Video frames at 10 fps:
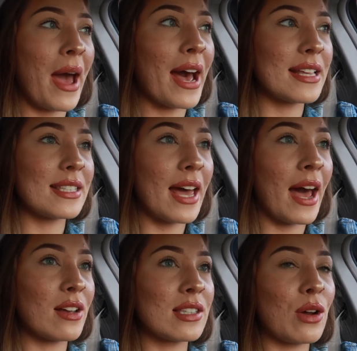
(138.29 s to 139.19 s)
past the
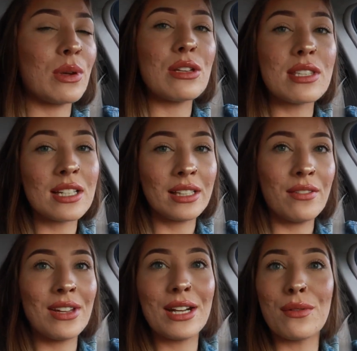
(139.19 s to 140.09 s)
house that we used to
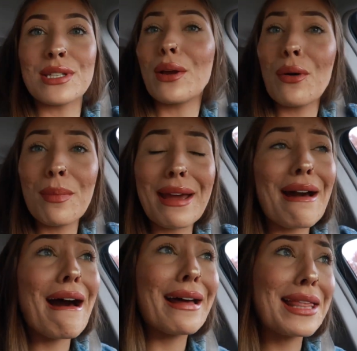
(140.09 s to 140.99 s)
live in and i was like oh my
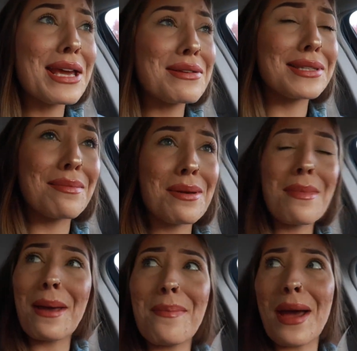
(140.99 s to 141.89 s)
god that used to be my